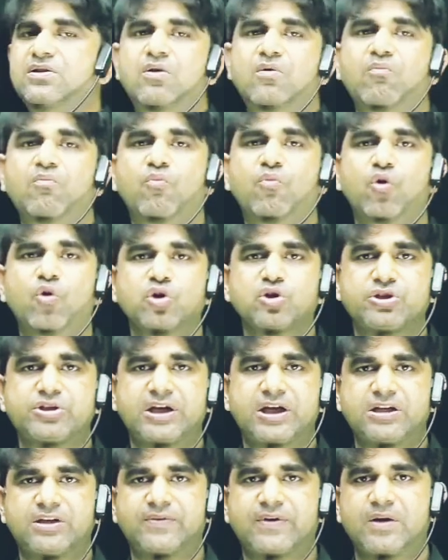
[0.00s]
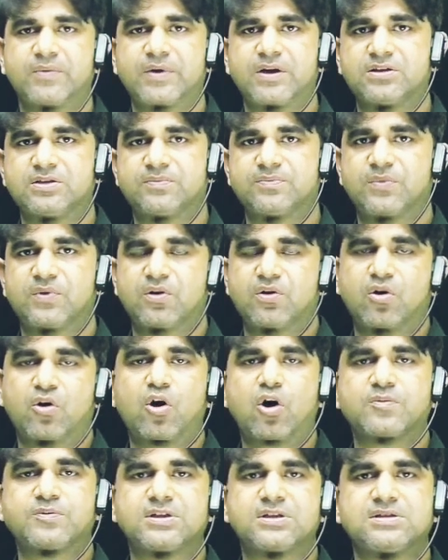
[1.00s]
most reactive element?
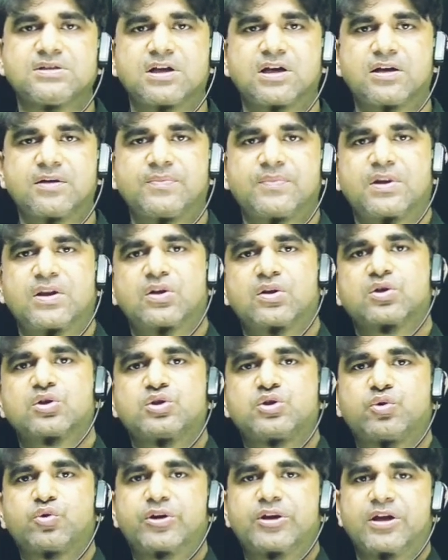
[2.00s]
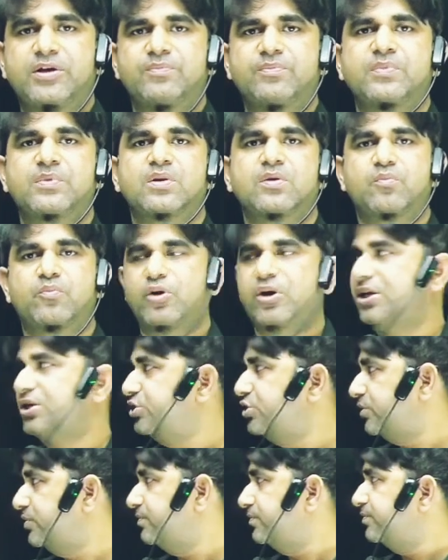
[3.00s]
Options are sodium,
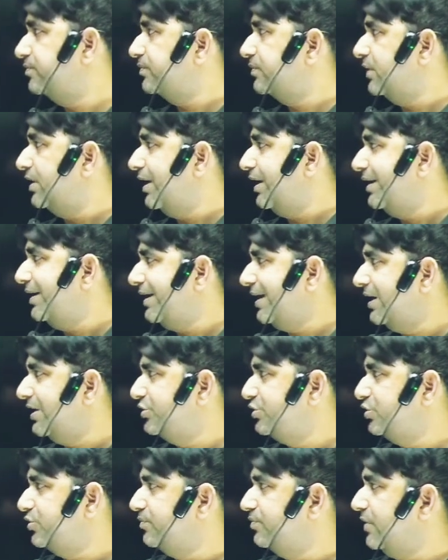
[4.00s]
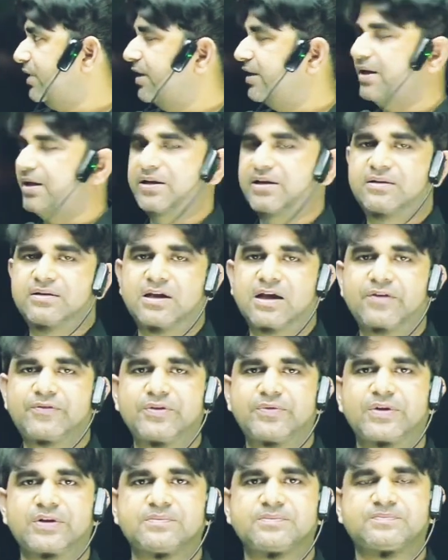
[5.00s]
potassium, calcium, and iron.
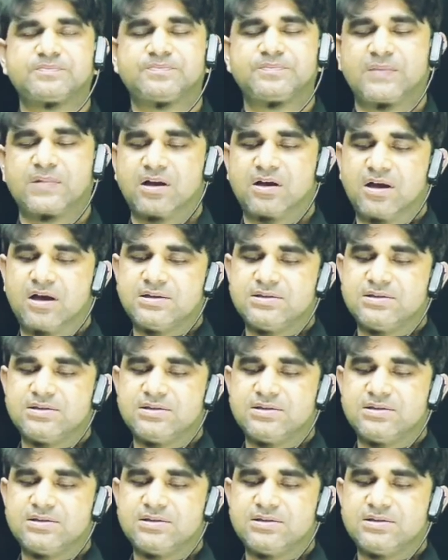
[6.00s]
Everyone answer